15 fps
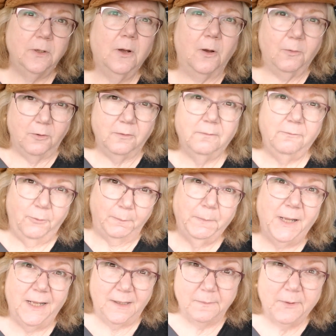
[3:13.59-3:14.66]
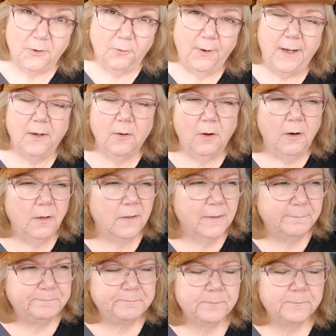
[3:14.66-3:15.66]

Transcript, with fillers: know, replacement credit cards.